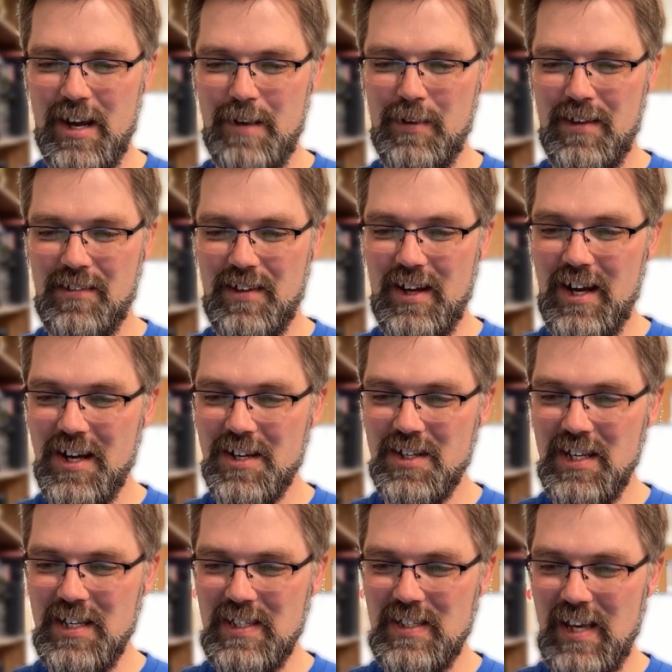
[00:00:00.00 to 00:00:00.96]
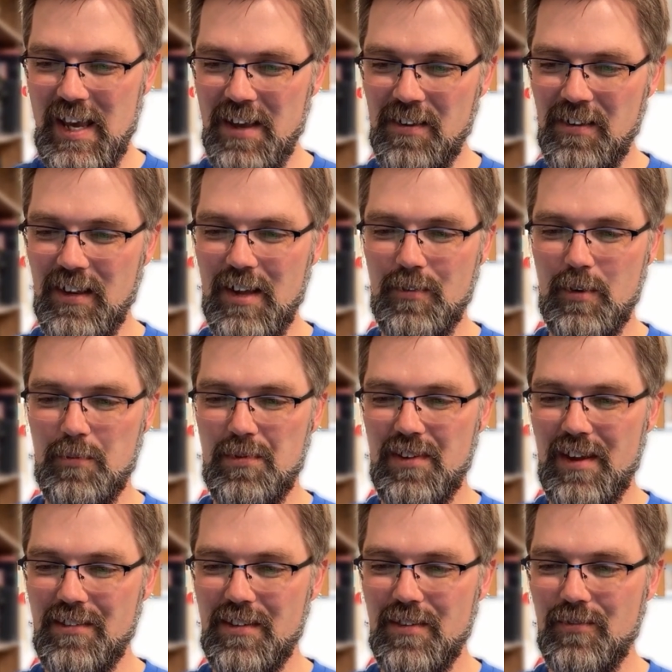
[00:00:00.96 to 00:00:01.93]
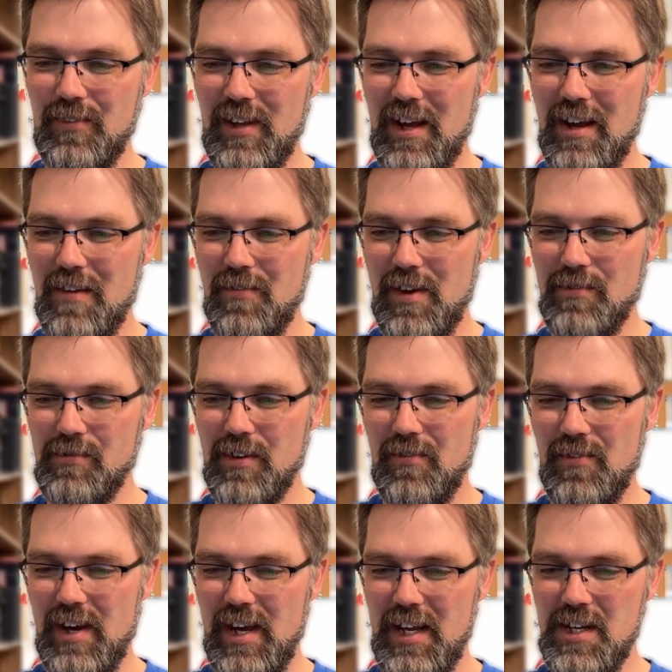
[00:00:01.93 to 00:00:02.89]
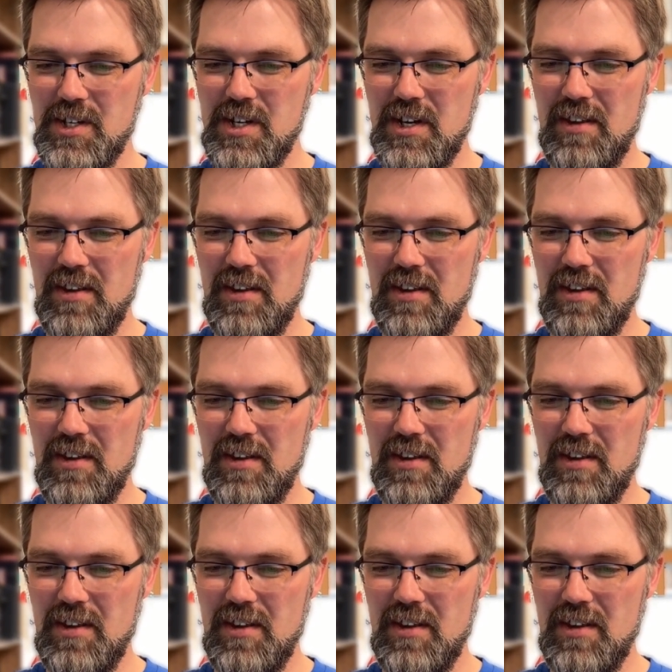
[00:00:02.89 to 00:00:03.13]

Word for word: as a haunting tale of obsessive love and revenge